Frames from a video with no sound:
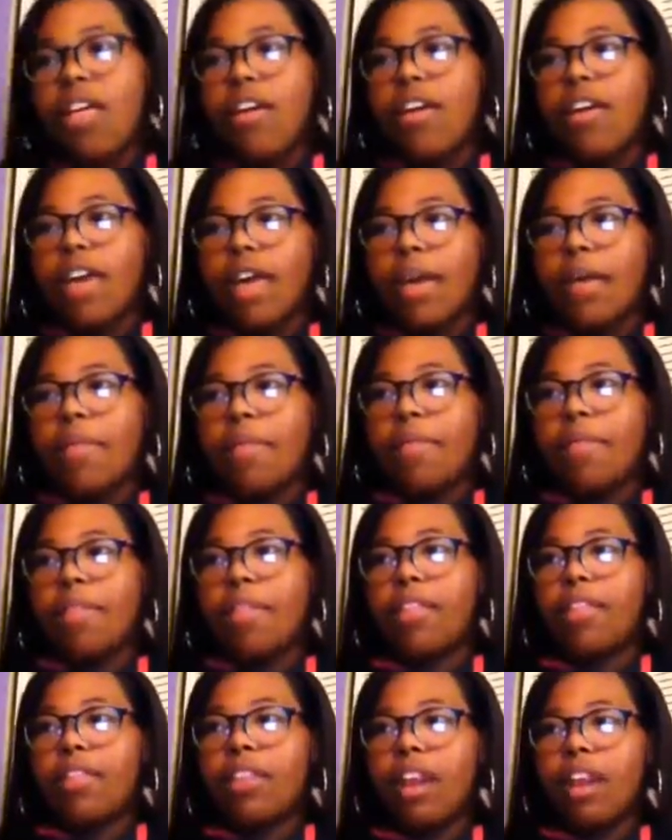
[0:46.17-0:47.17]
Okay,
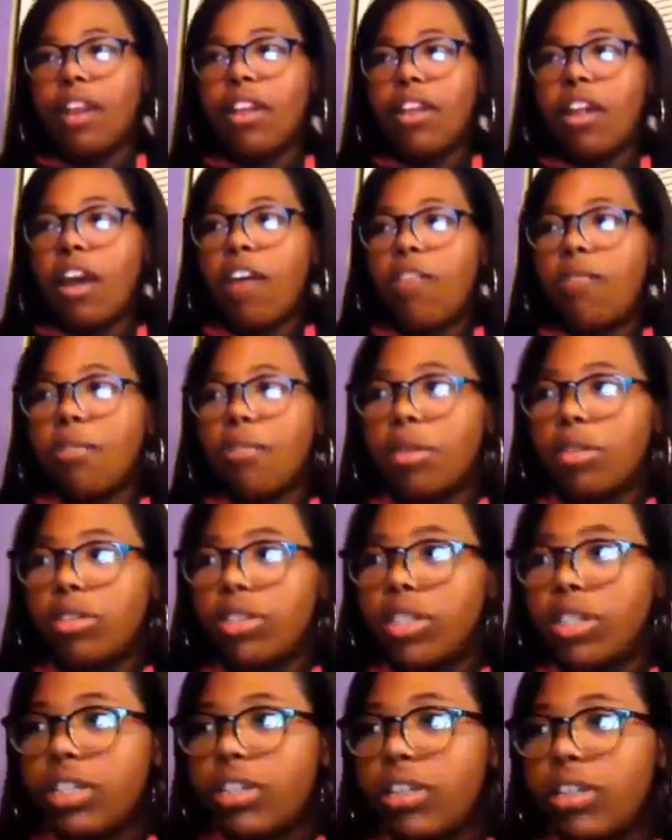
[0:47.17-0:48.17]
the third law of
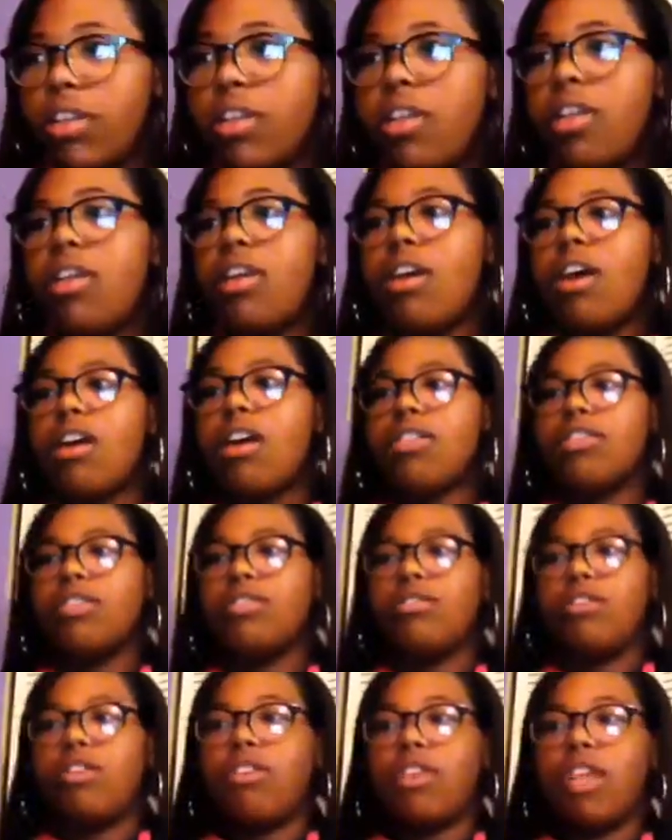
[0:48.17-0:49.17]
motion, also
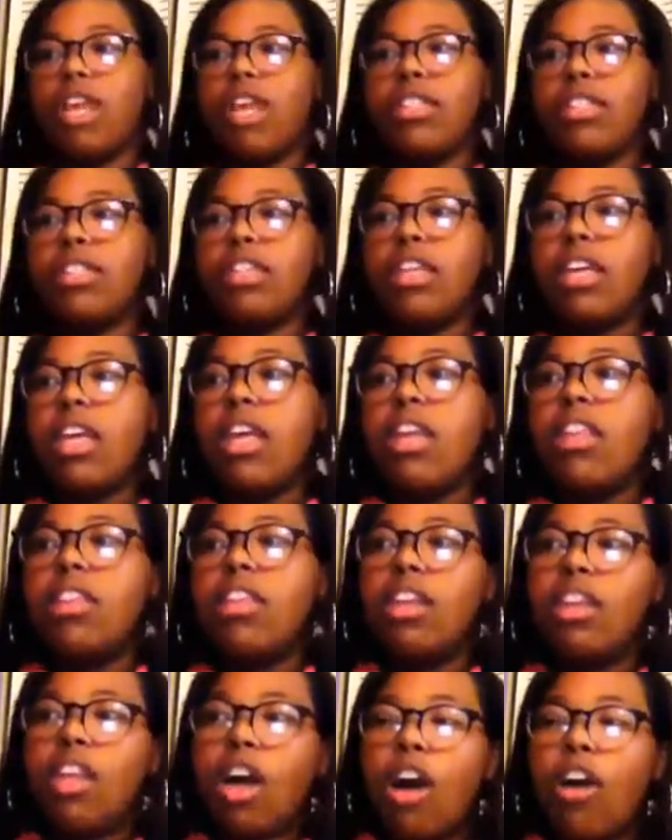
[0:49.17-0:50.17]
known as the
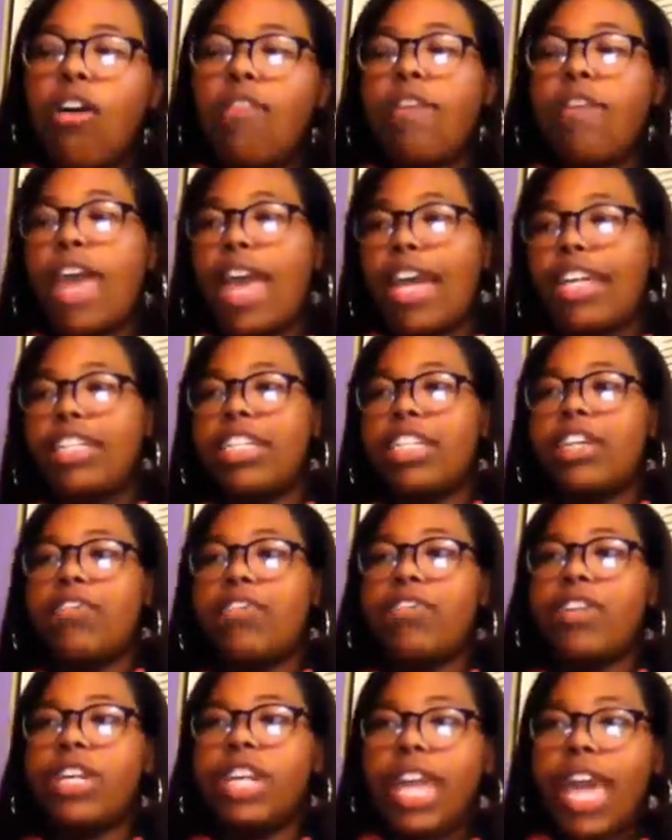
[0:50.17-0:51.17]
law of action and
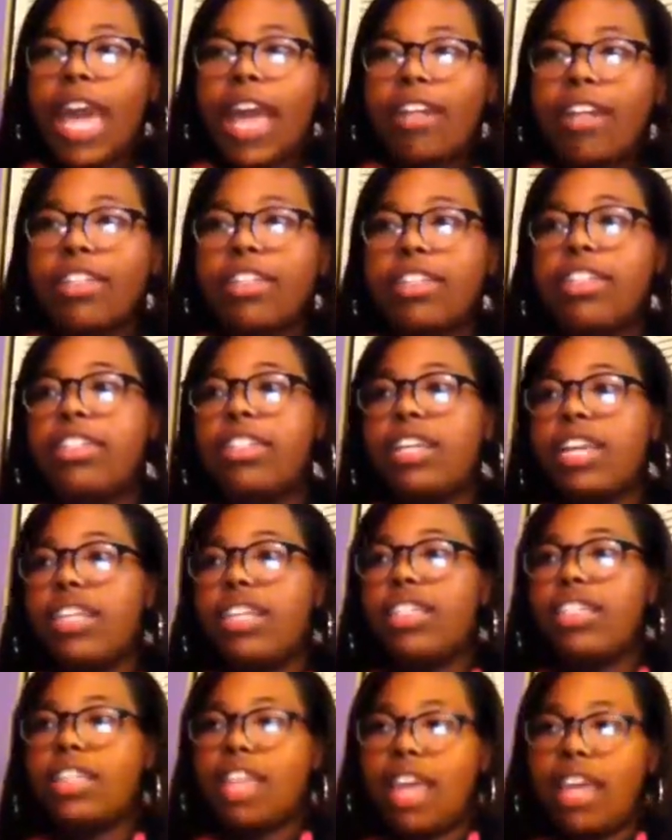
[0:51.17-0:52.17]
reaction, states
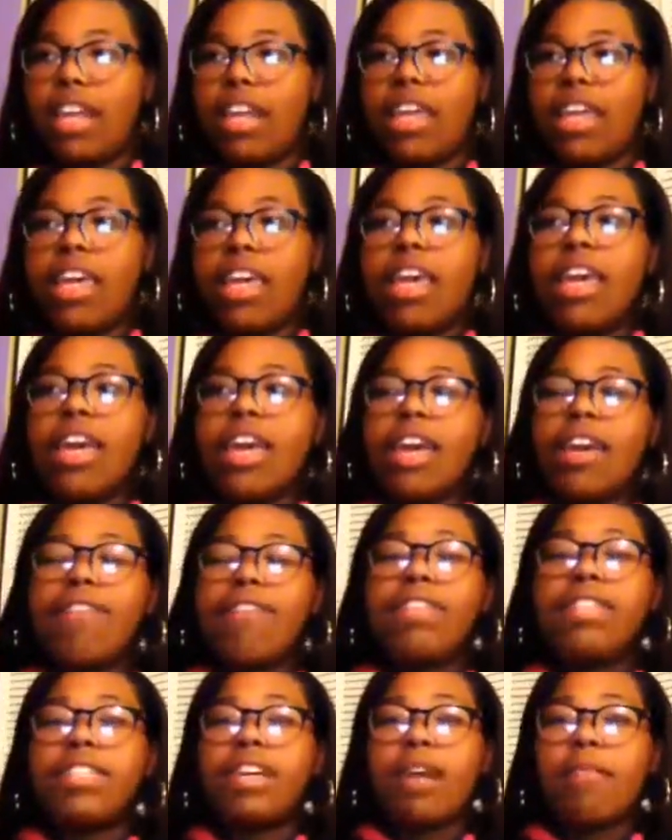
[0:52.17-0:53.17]
that
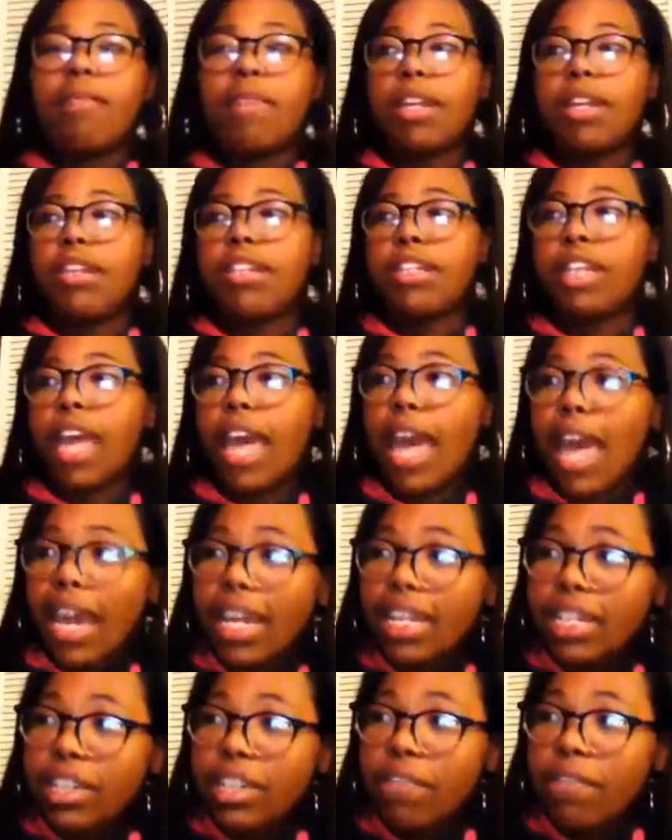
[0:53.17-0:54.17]
every time there's an
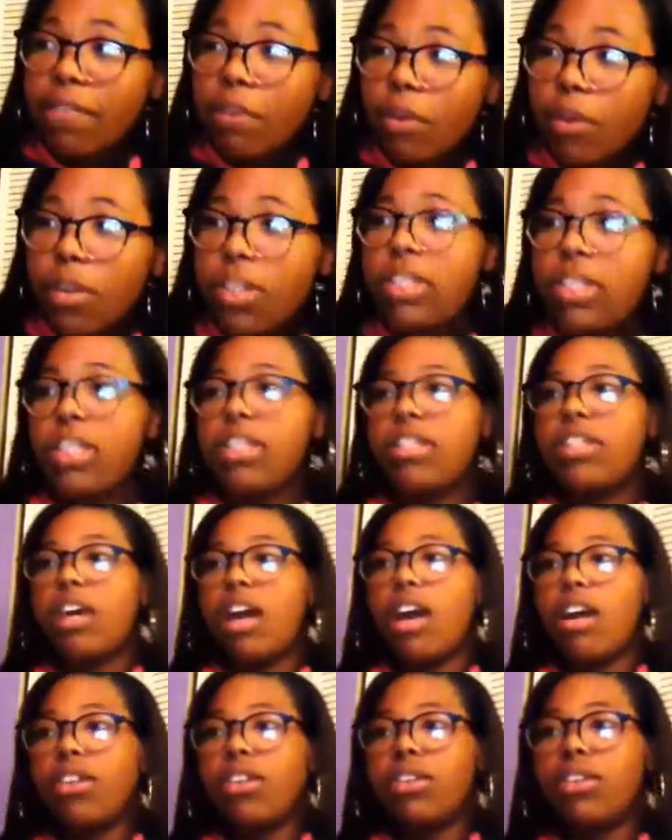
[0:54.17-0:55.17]
action force, there's
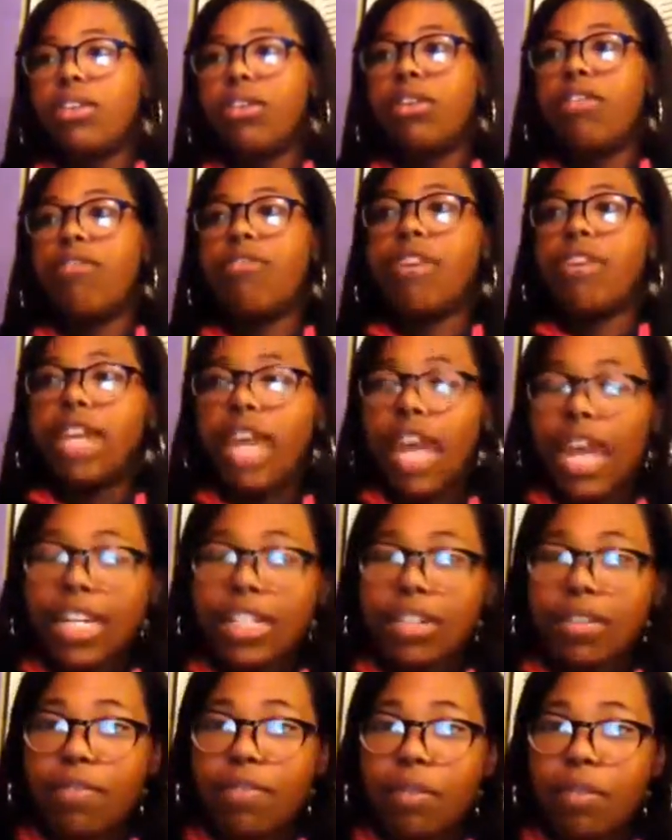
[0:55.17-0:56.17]
also a
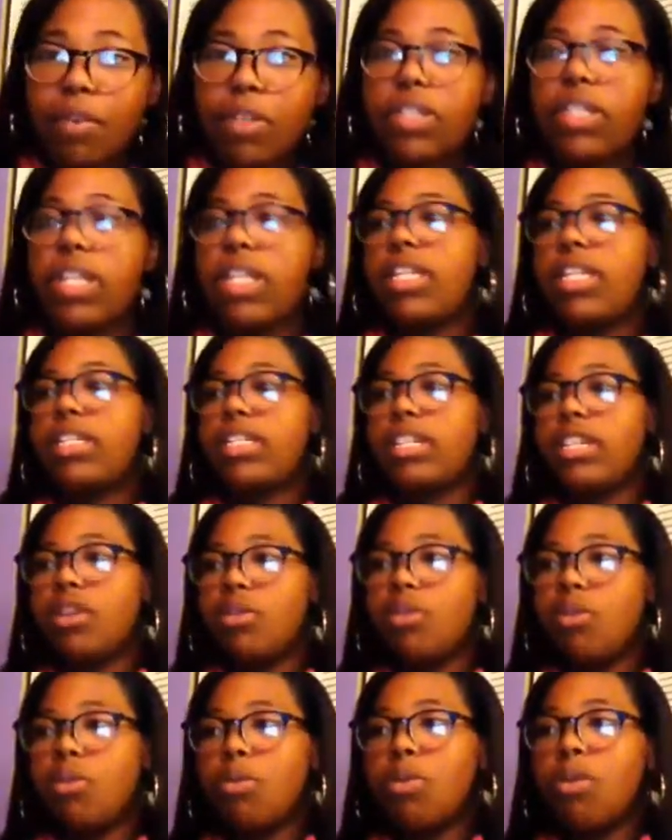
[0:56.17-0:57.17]
reaction force that is
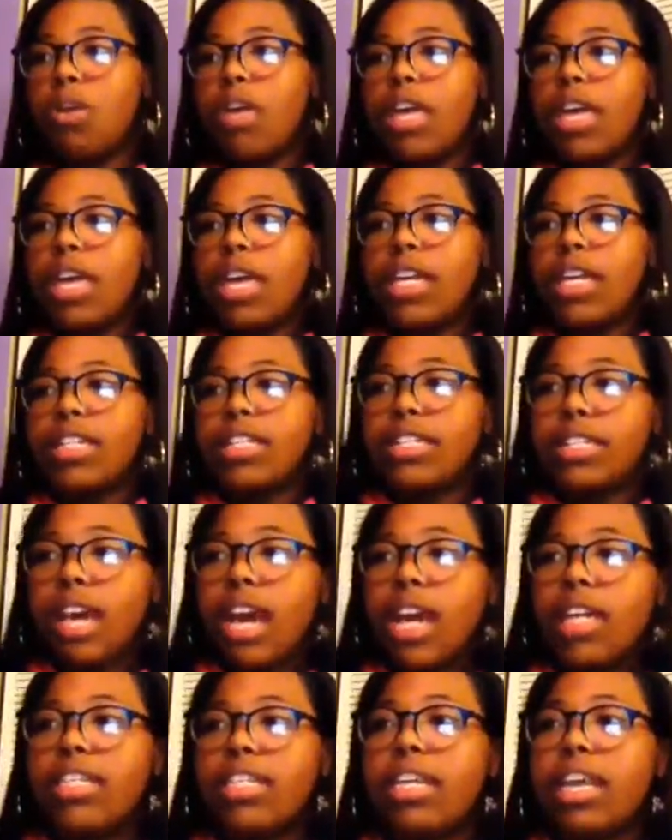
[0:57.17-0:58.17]
equal in
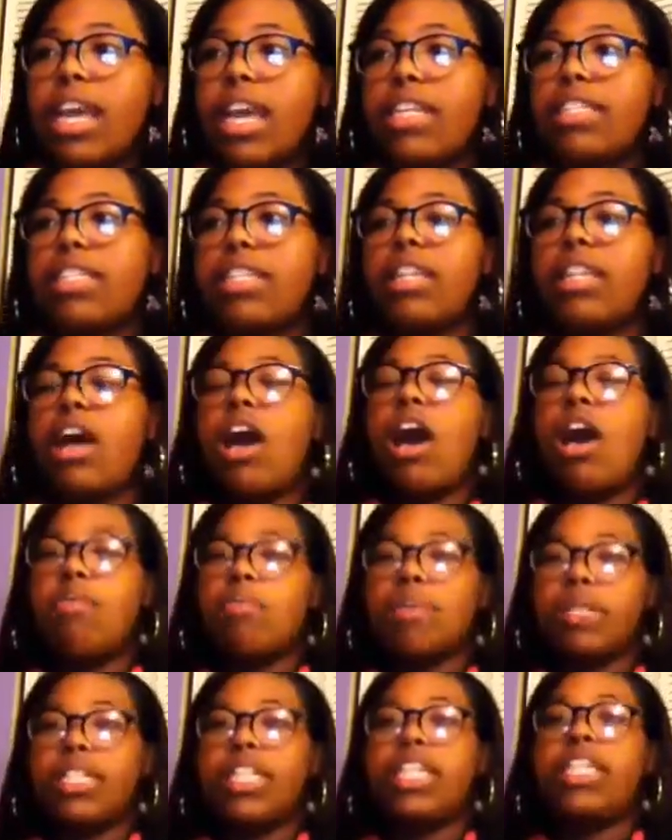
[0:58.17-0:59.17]
size and acts in the
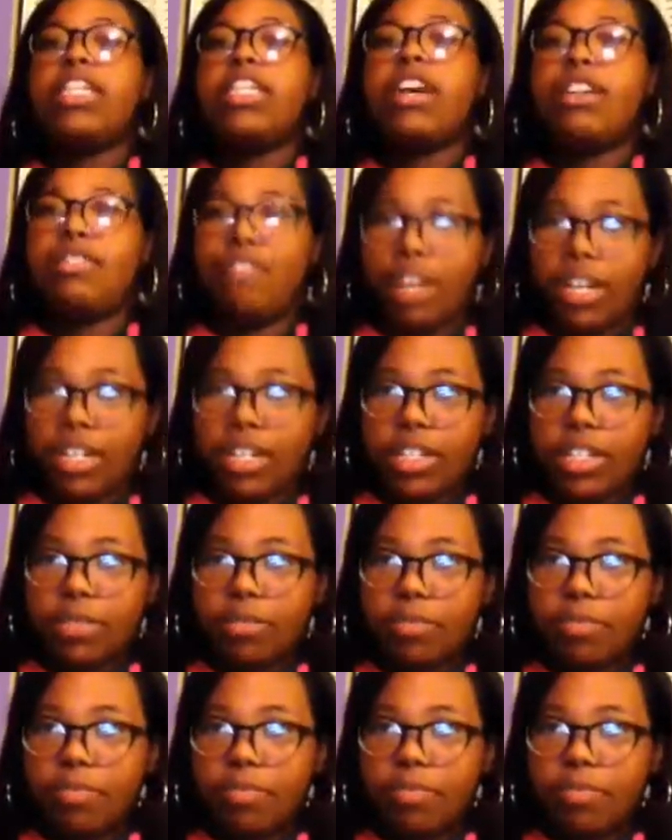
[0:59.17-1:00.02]
opposite direction.